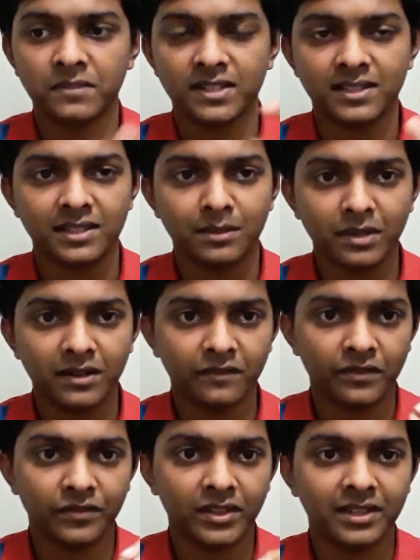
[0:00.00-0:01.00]
some
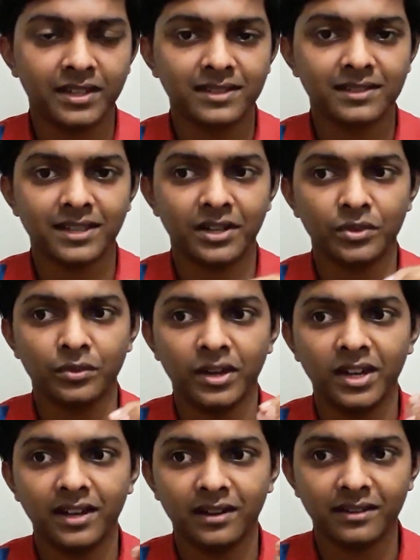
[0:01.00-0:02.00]
of the things that you
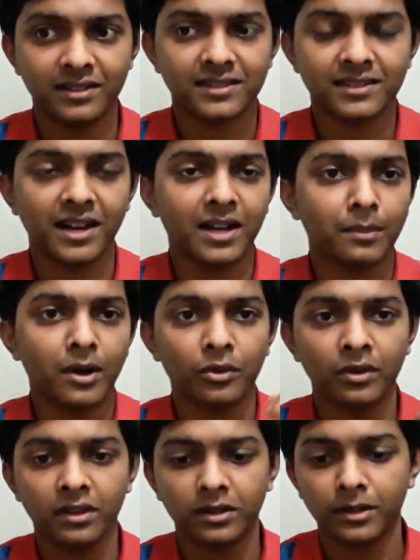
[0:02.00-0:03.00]
really understand
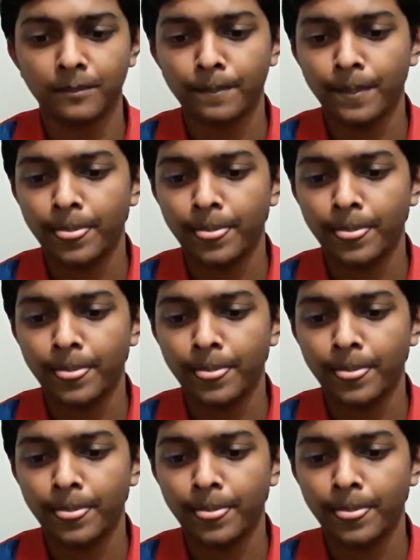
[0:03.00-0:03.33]
about the